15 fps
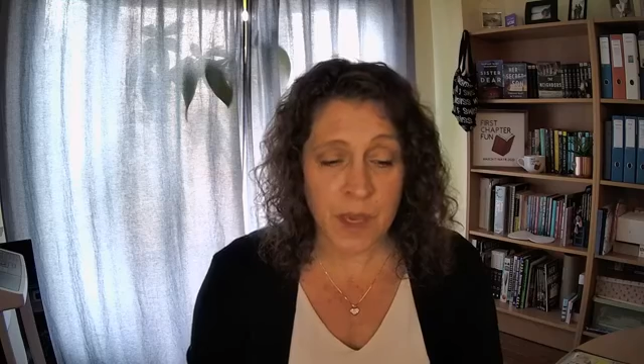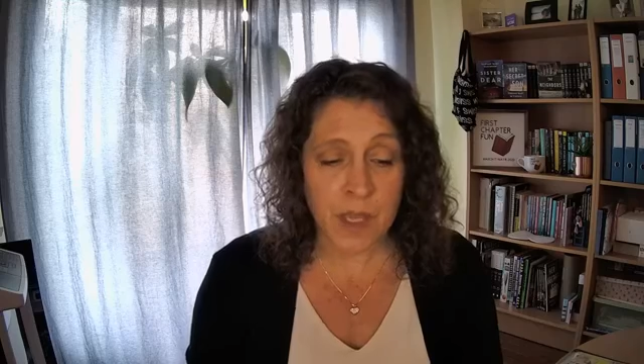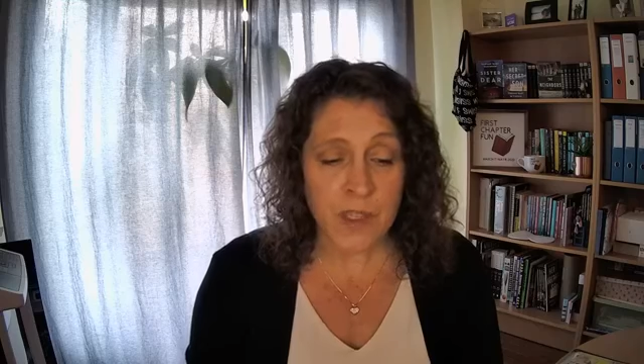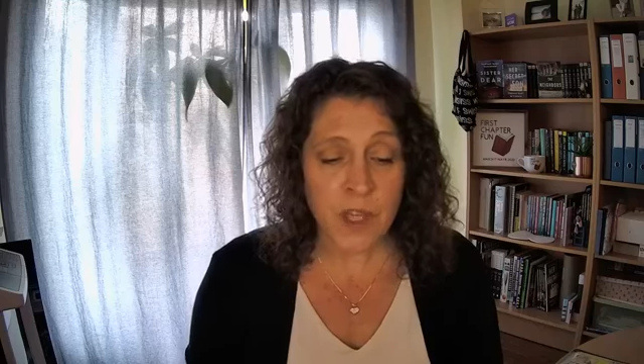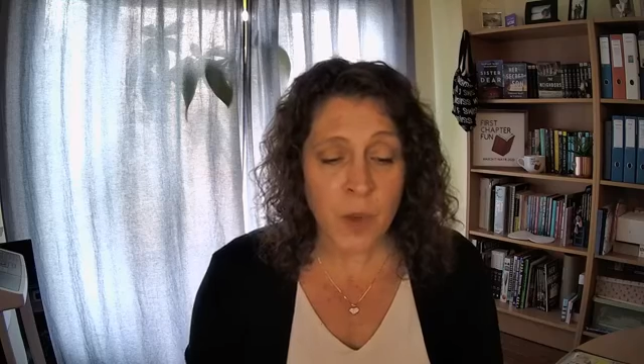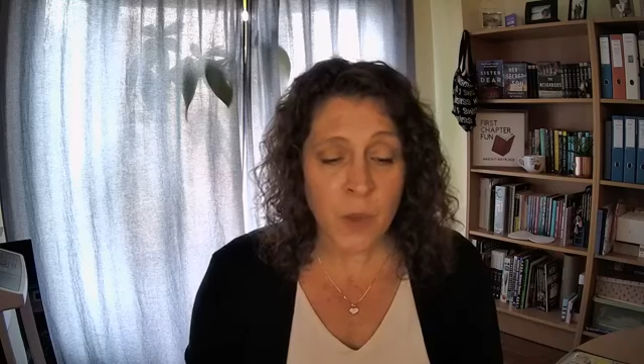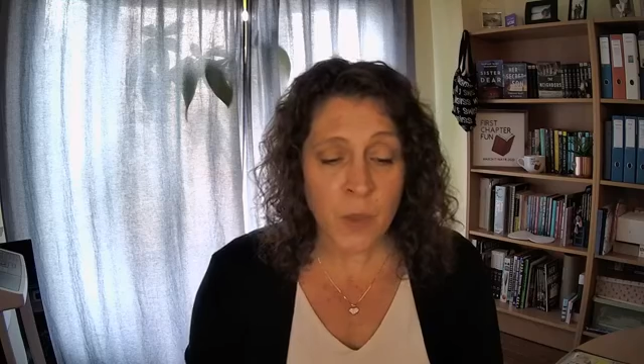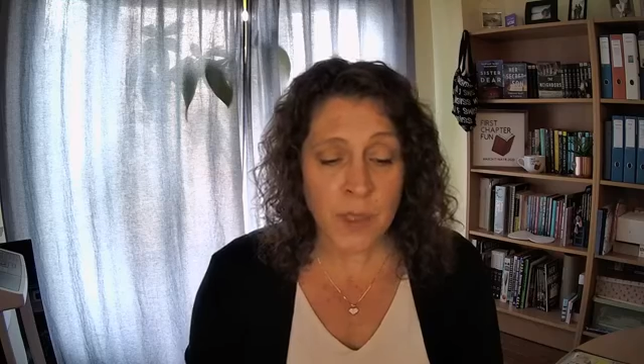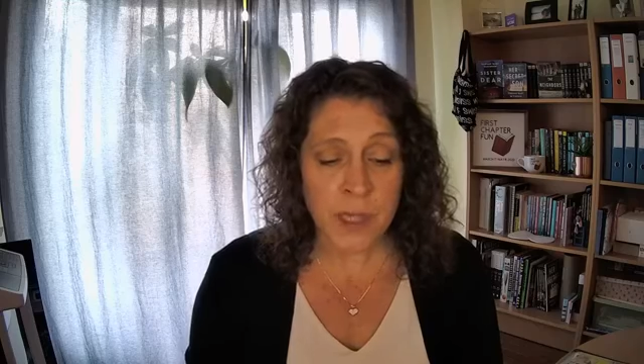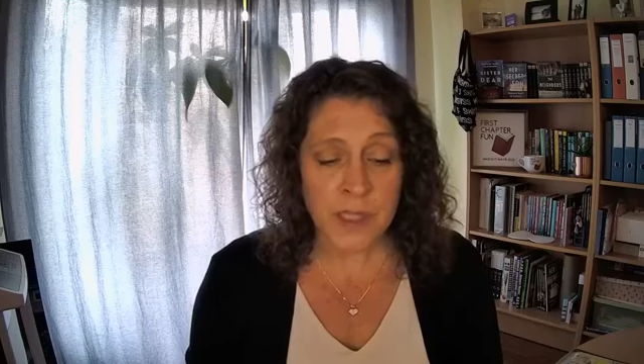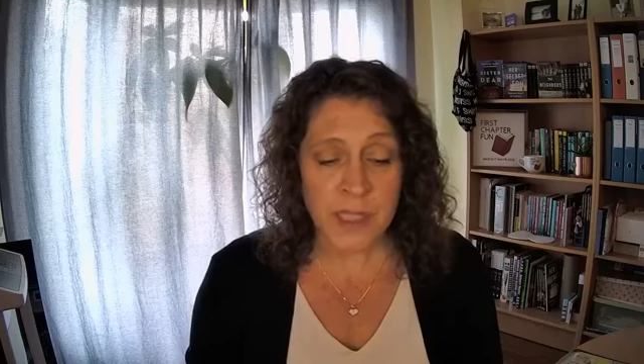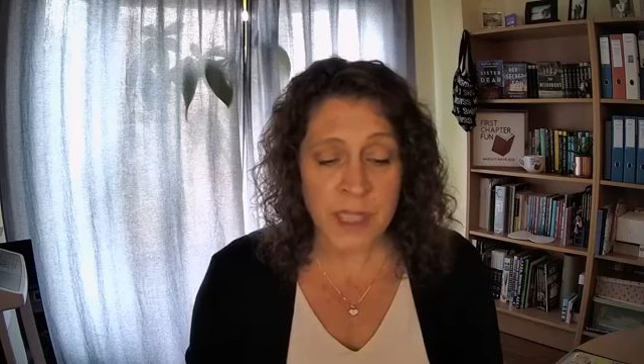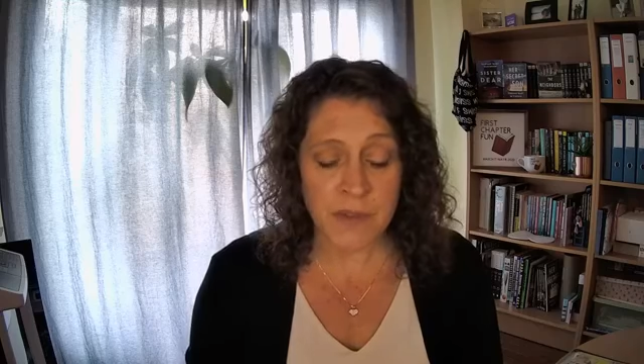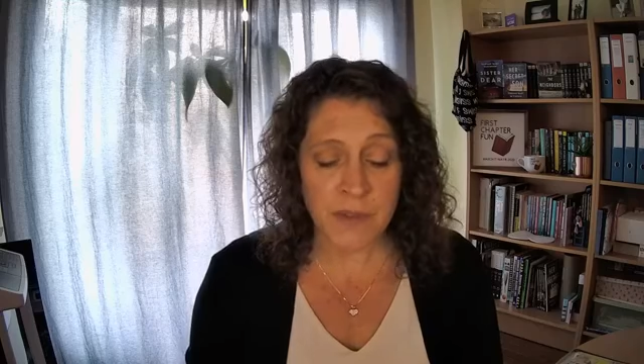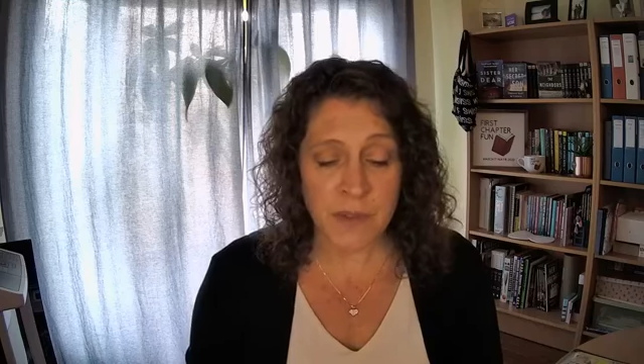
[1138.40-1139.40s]
No one
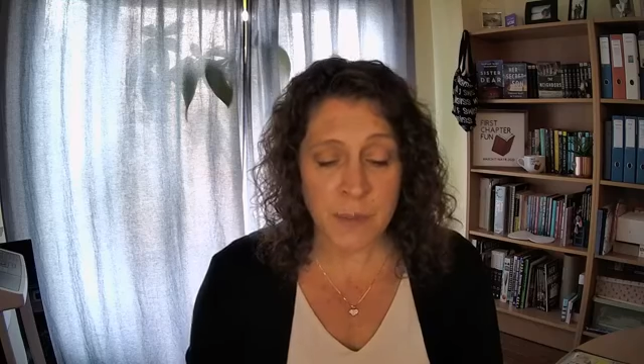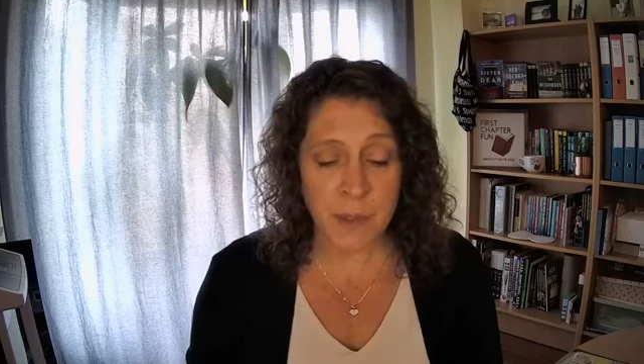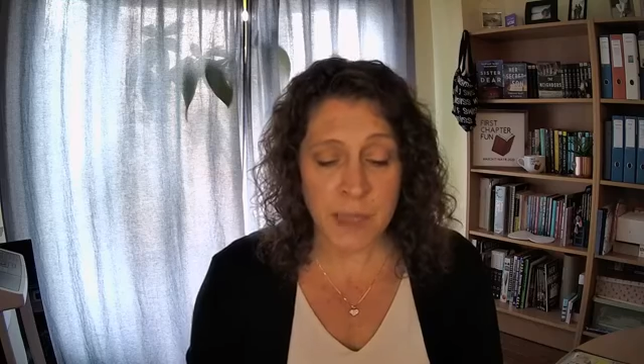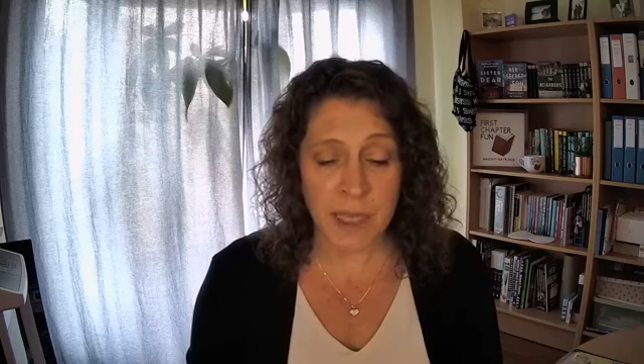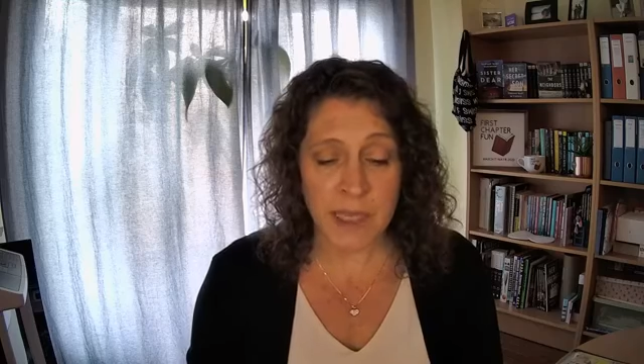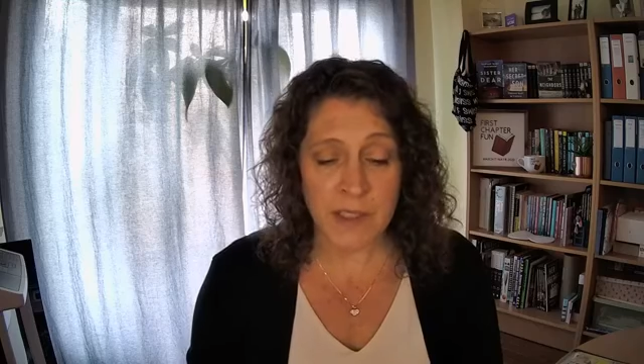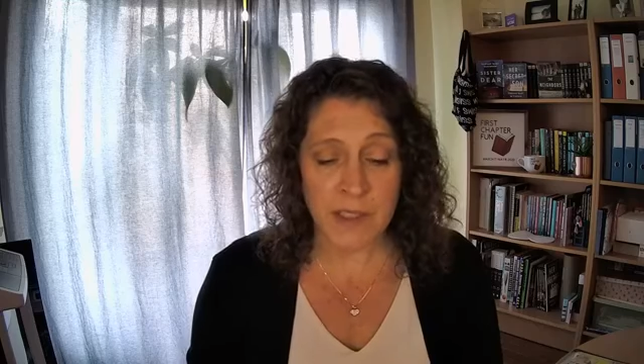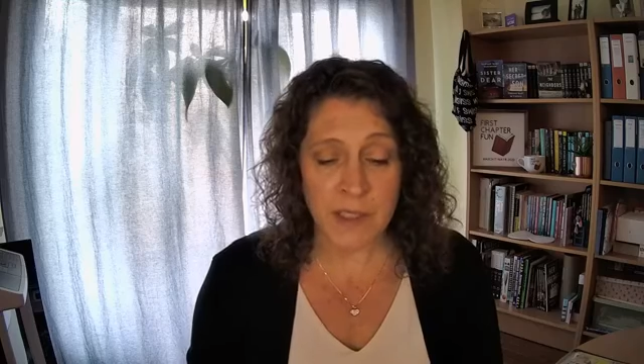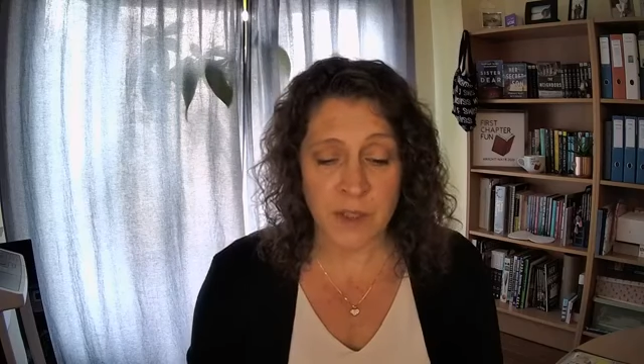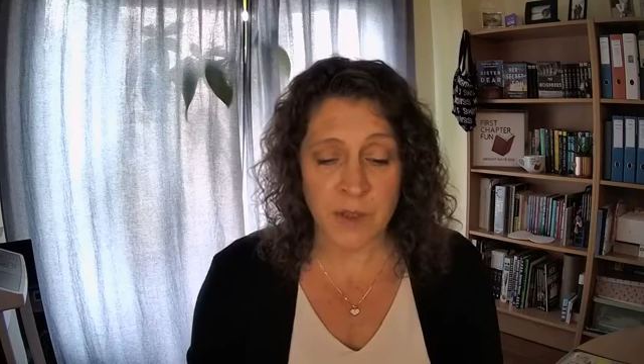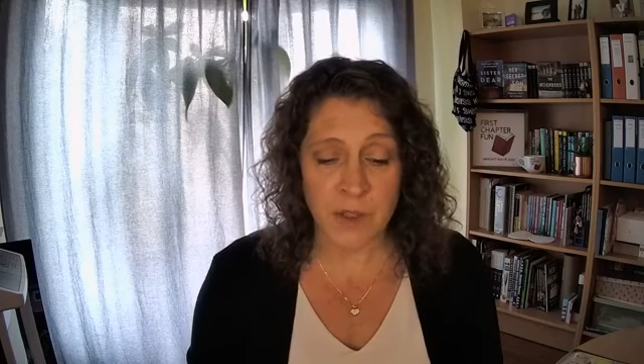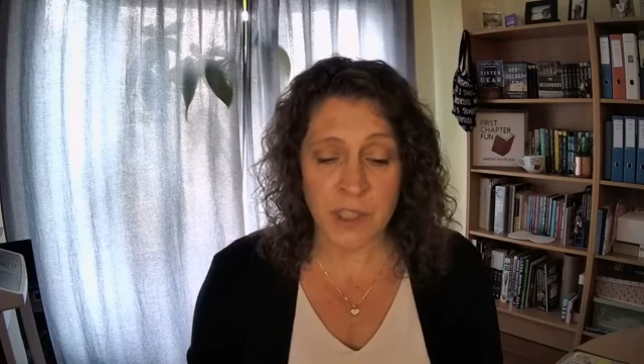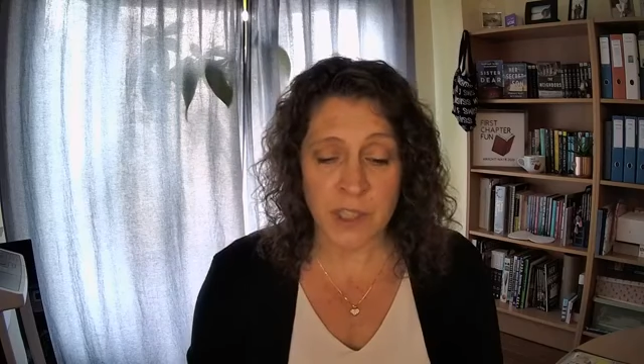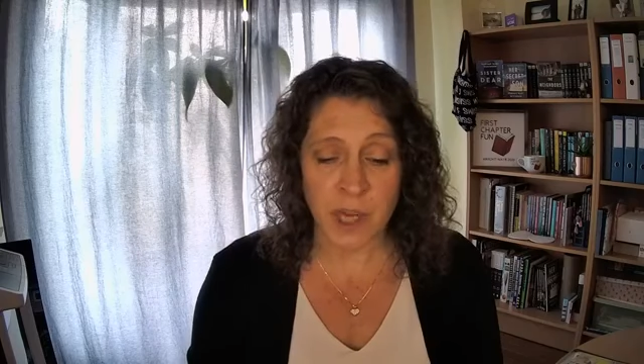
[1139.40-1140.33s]
had given the place a good